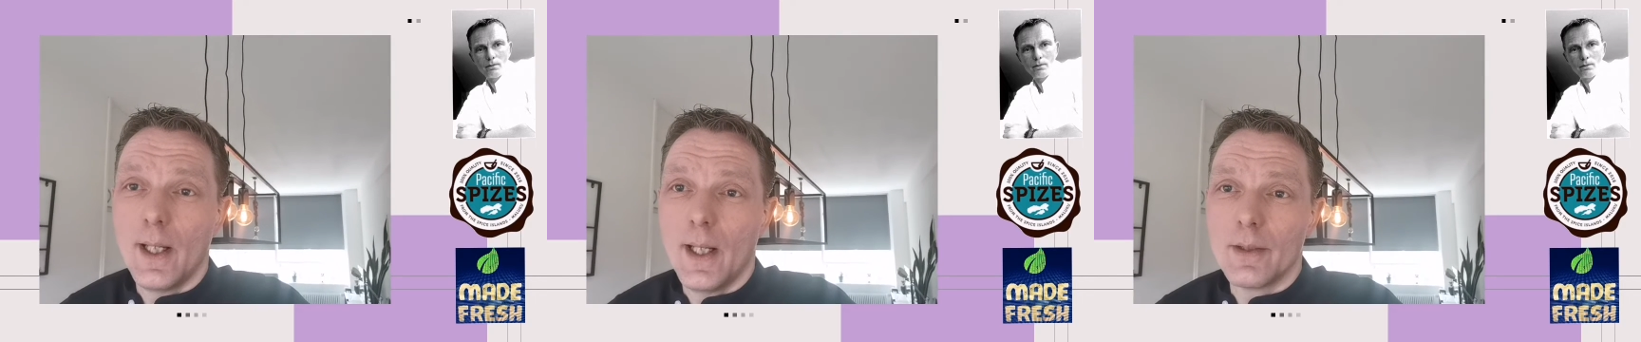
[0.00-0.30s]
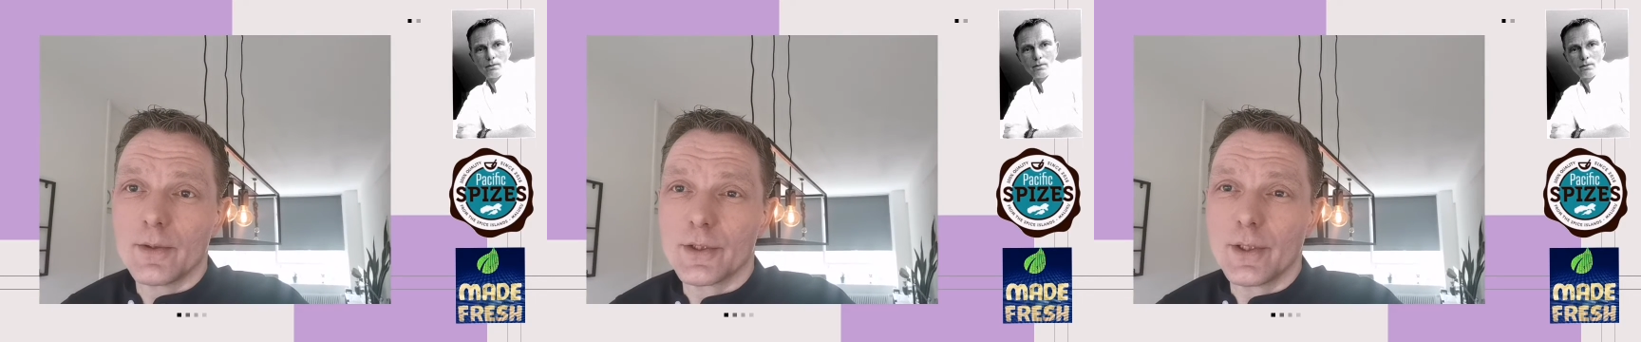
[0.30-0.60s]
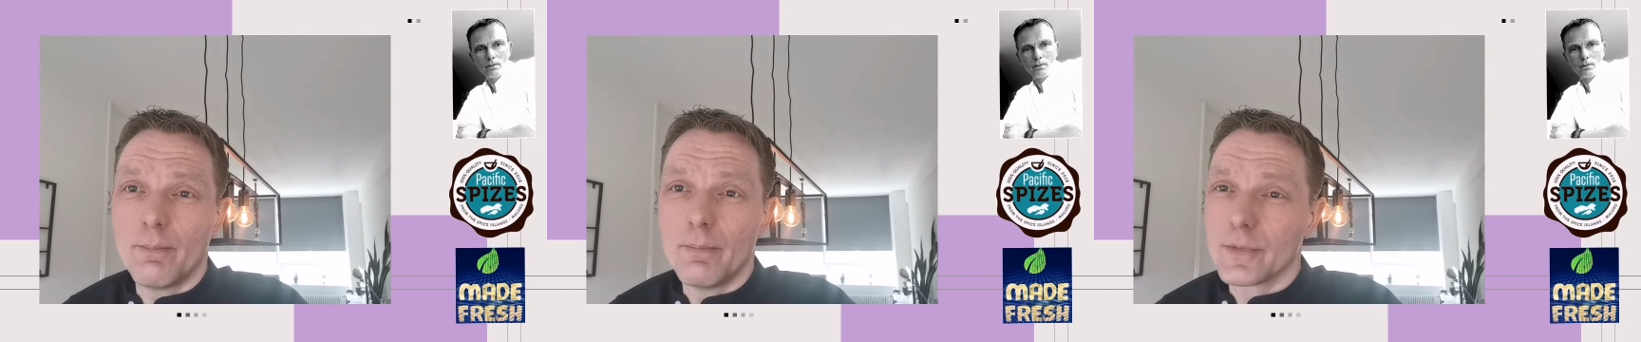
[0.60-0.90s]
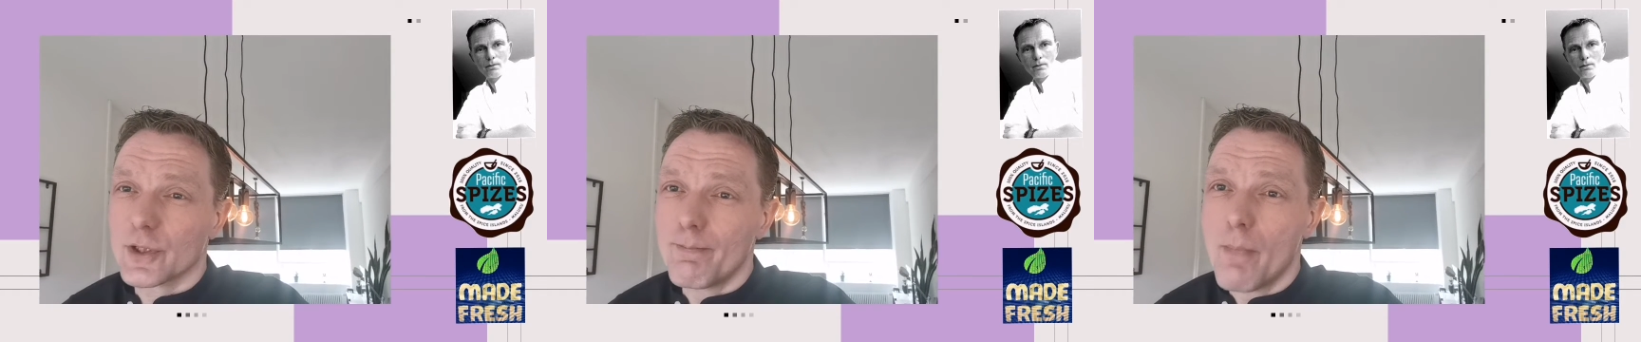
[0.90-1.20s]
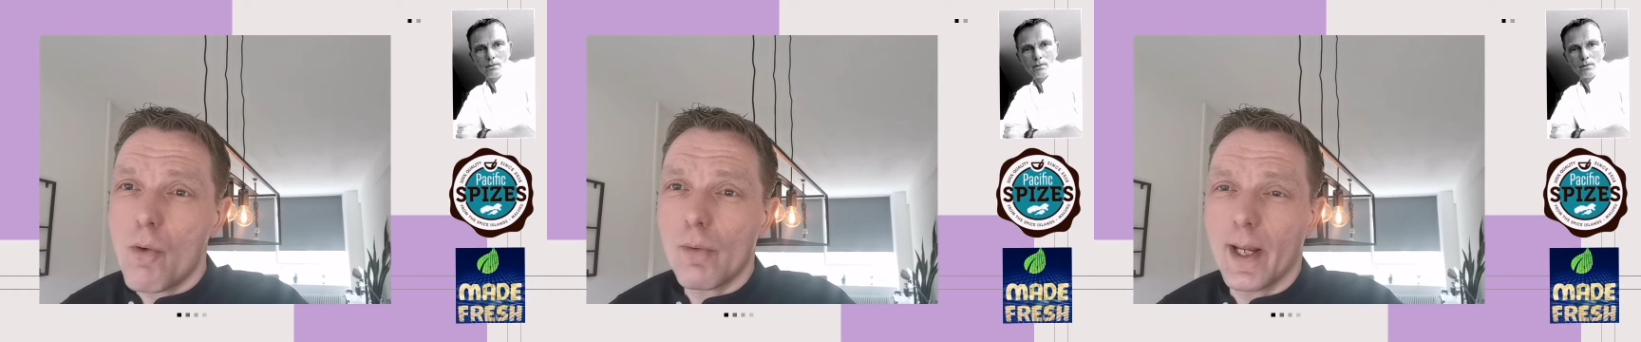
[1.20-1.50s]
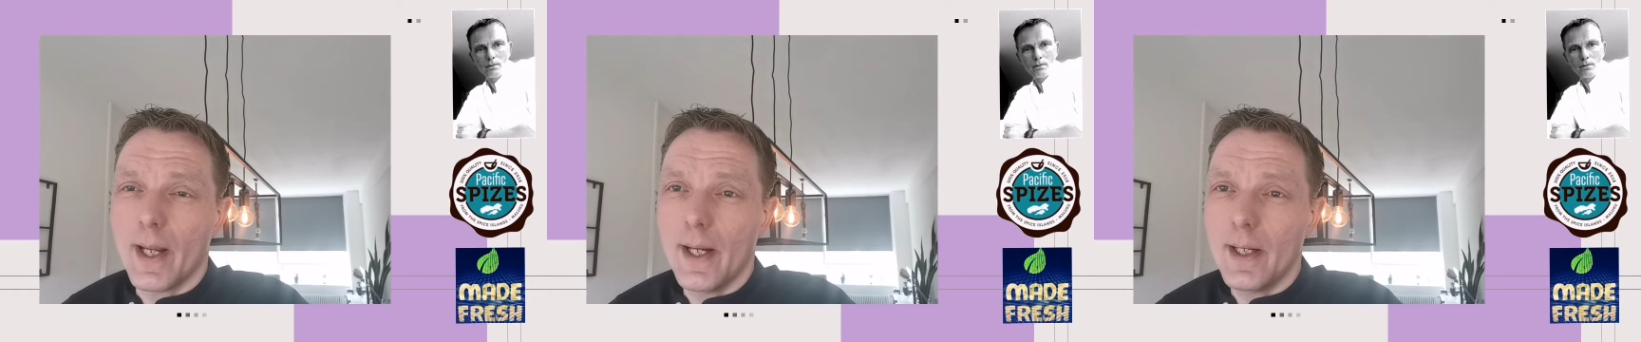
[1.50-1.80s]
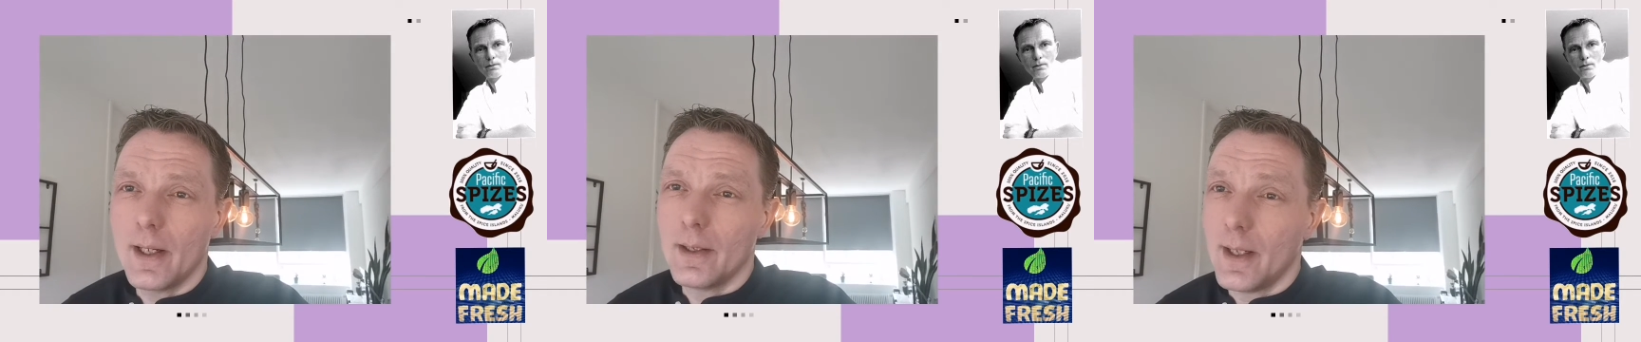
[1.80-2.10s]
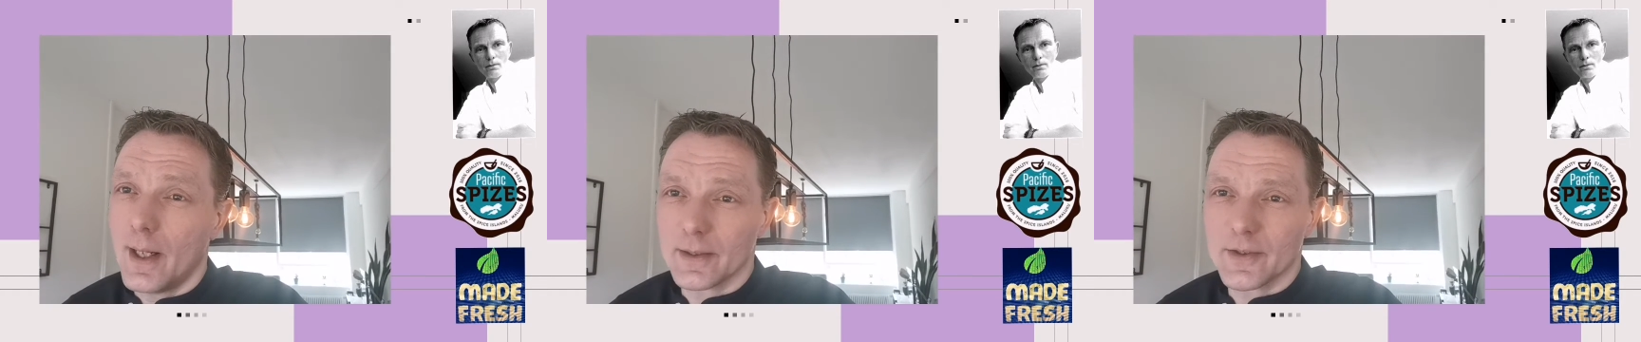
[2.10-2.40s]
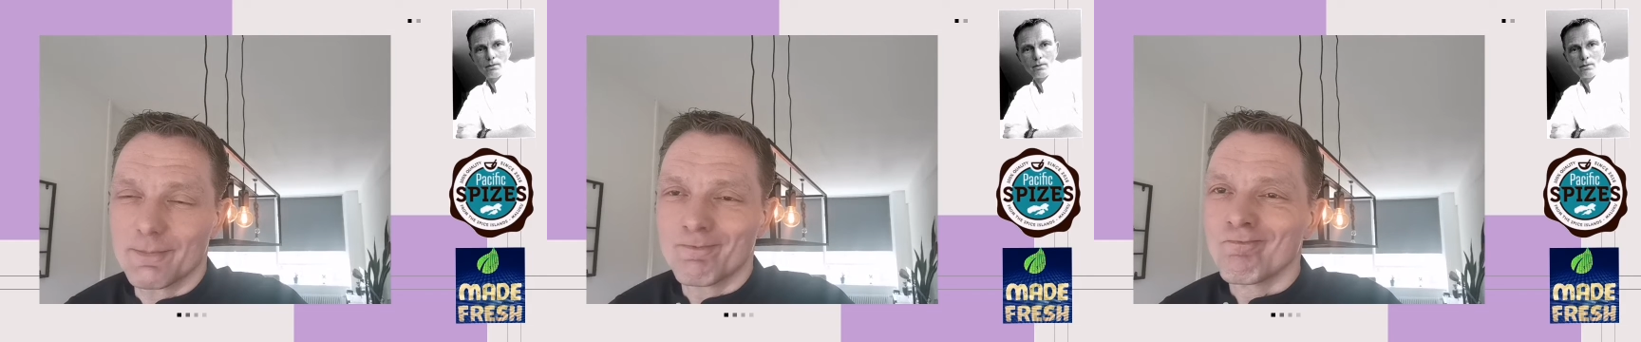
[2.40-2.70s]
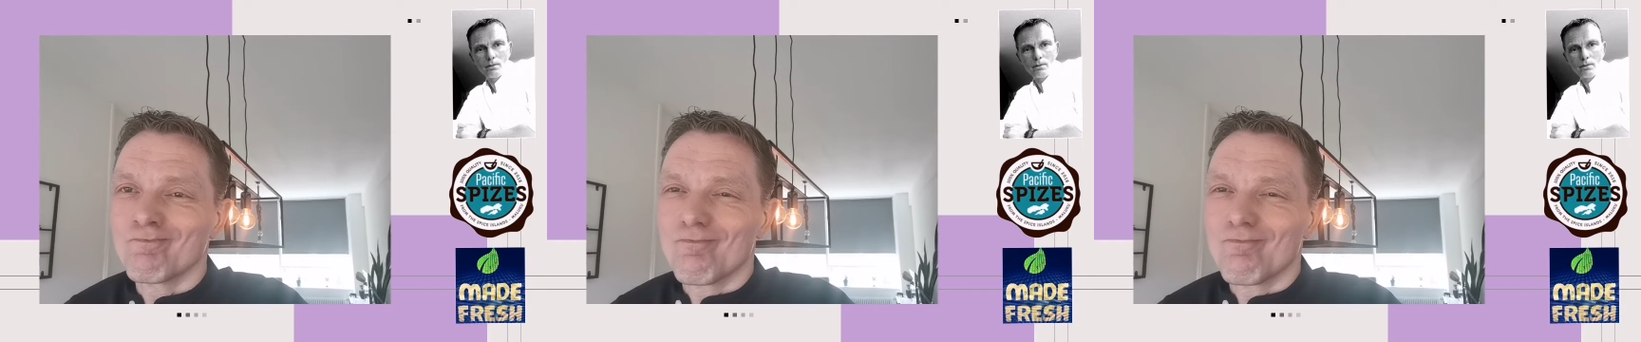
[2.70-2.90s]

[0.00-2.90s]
Speaker 1: and some smoking nuts.